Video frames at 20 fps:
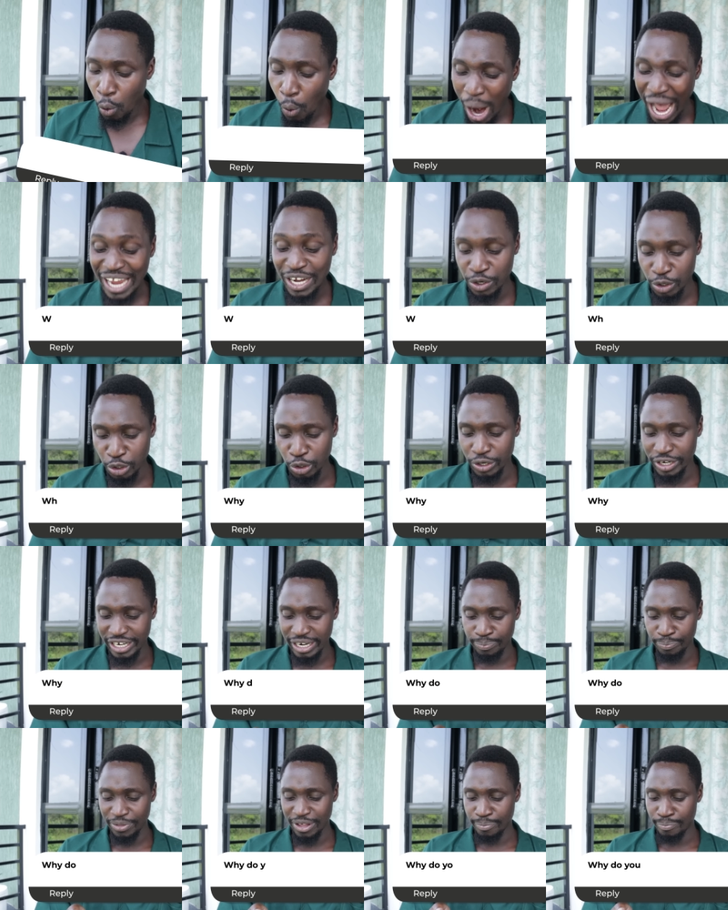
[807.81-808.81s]
Why do you
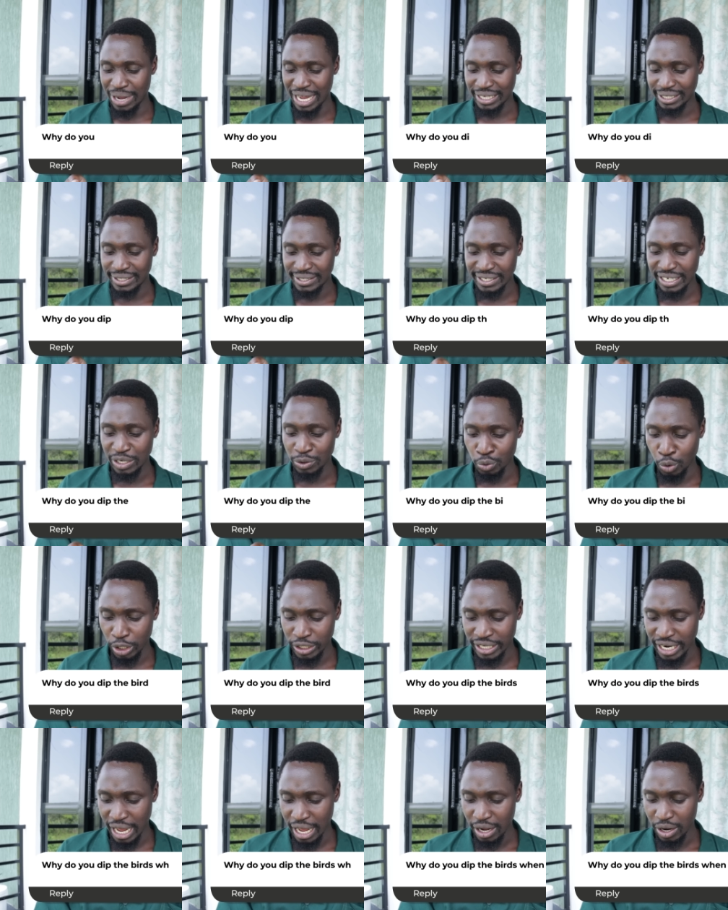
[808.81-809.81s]
dip the birds in
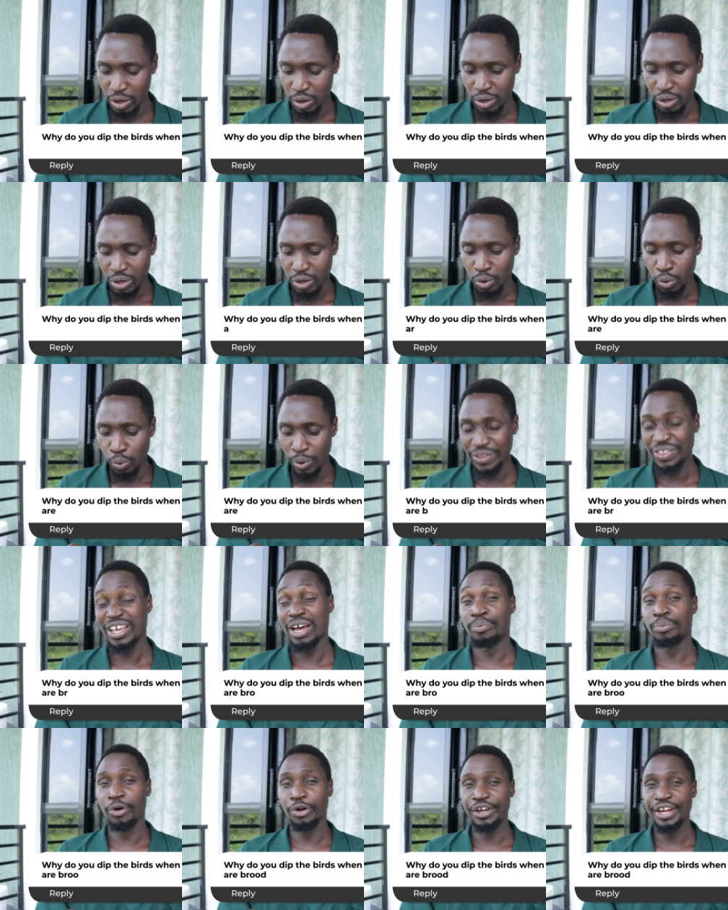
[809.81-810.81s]
water when
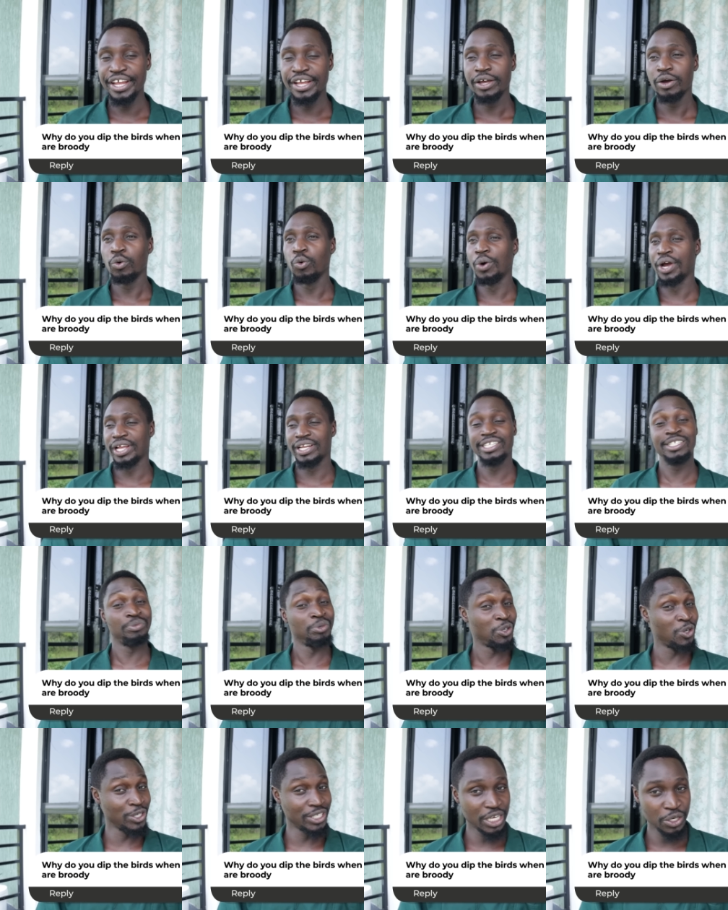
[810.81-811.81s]
they are broody? Well, it's
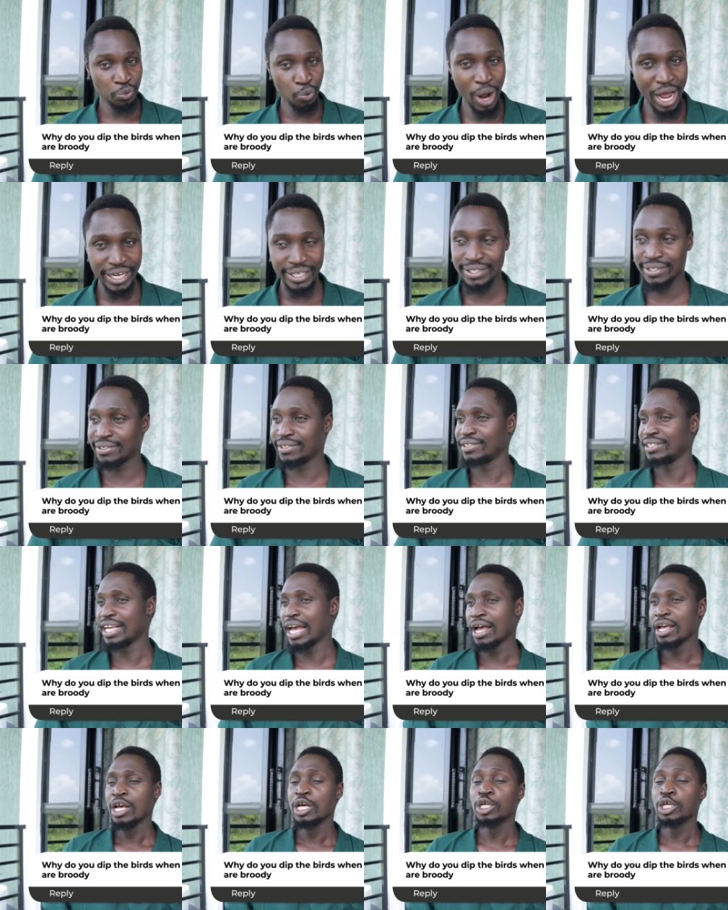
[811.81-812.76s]
because it works. Yeah.